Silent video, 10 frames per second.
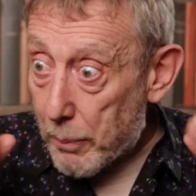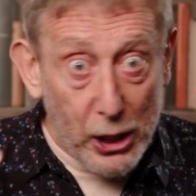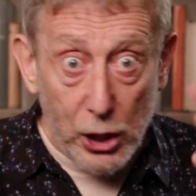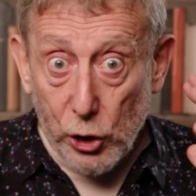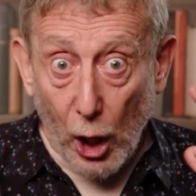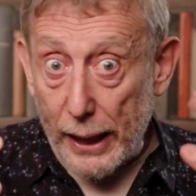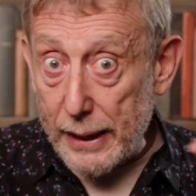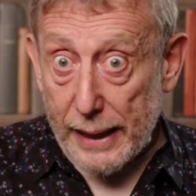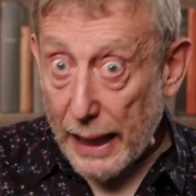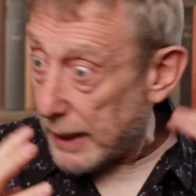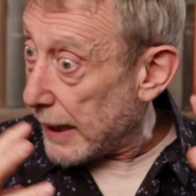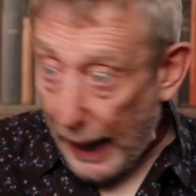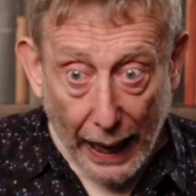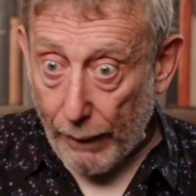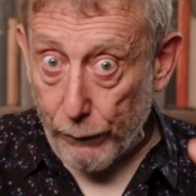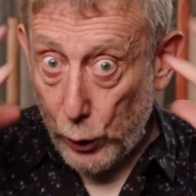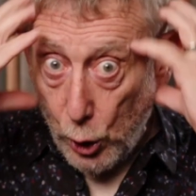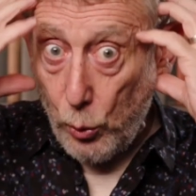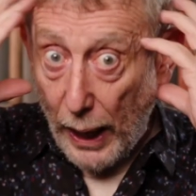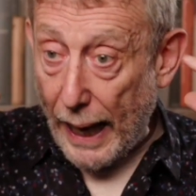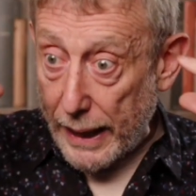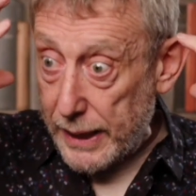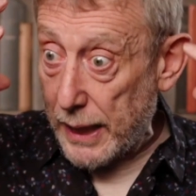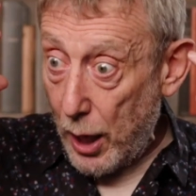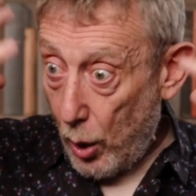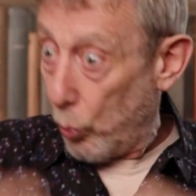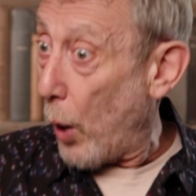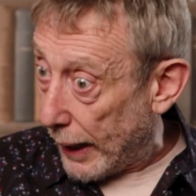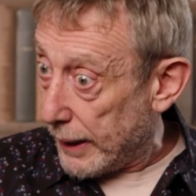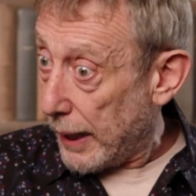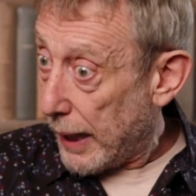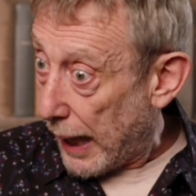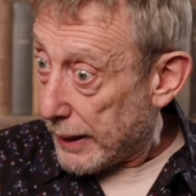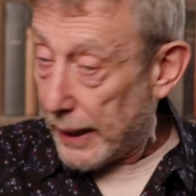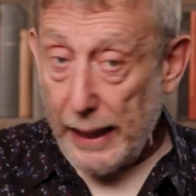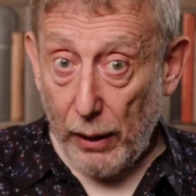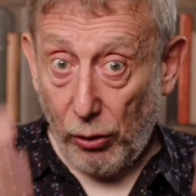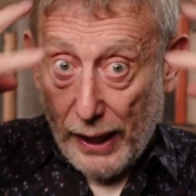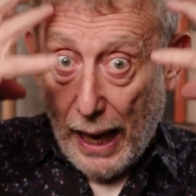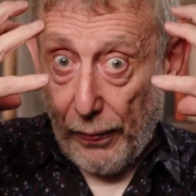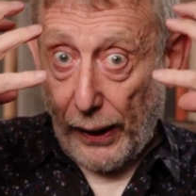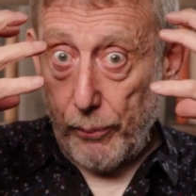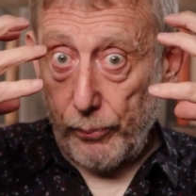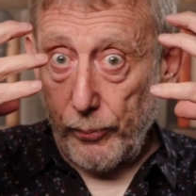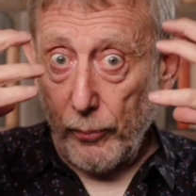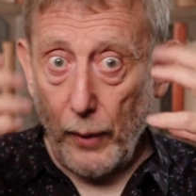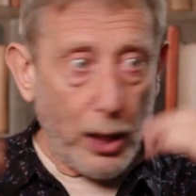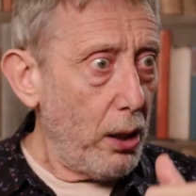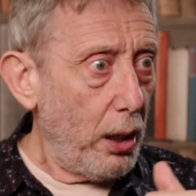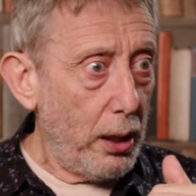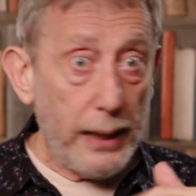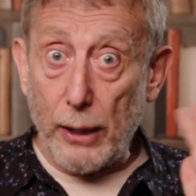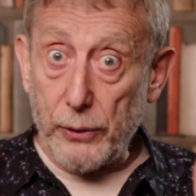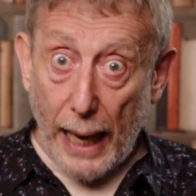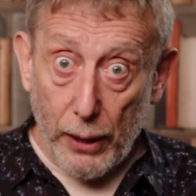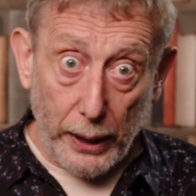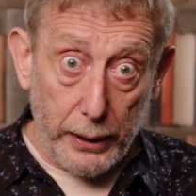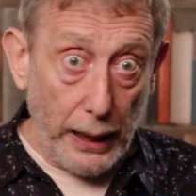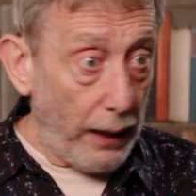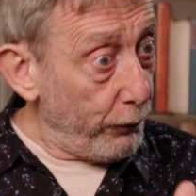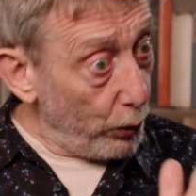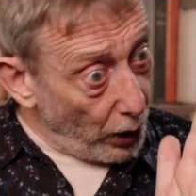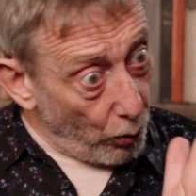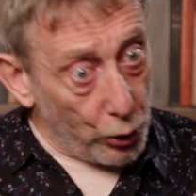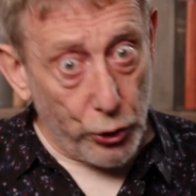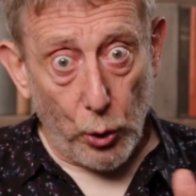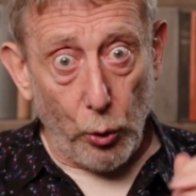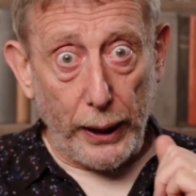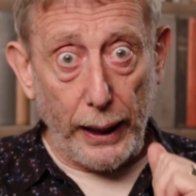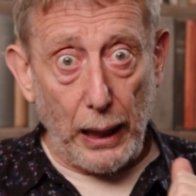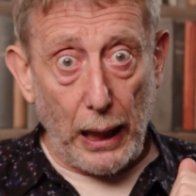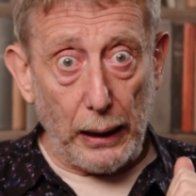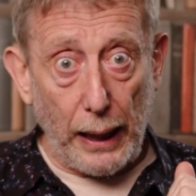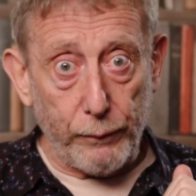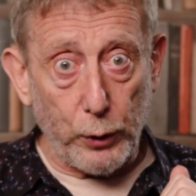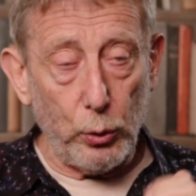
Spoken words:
Mrs. Giant doesn't have two heads, one underneath the other. Now, Darren, if you go on talking, I'll have to...